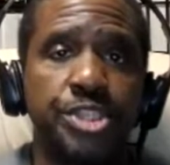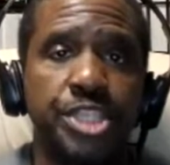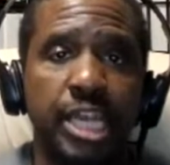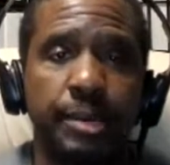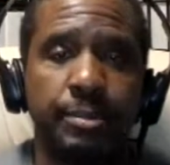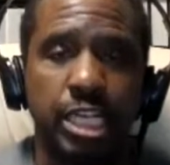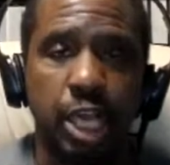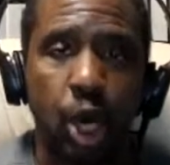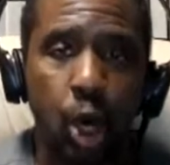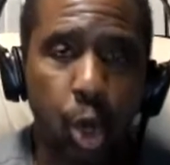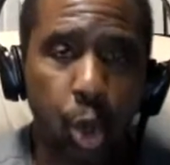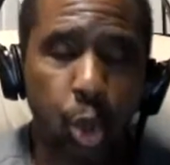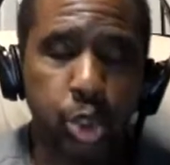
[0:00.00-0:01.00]
that I'm going to
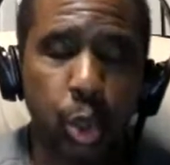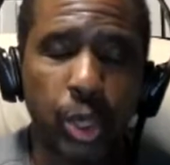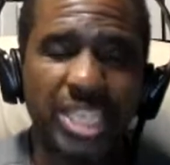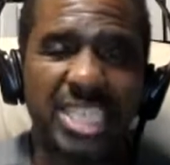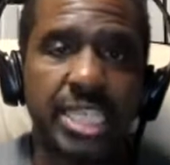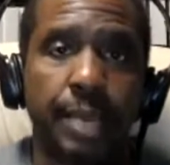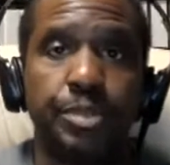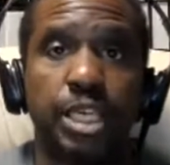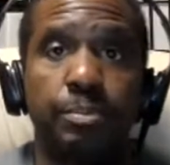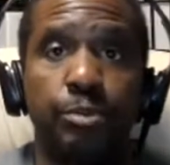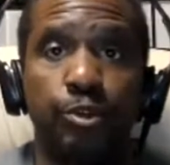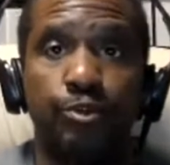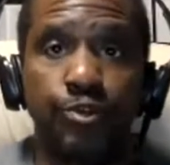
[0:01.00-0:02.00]
hold on
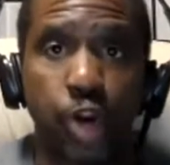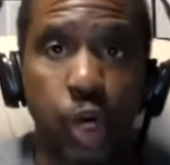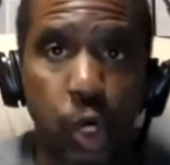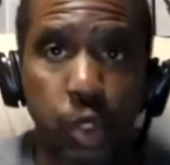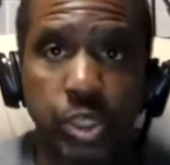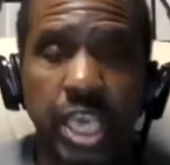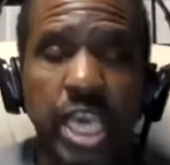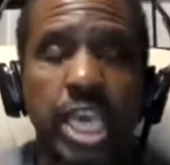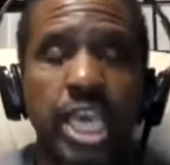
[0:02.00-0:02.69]
September 1st.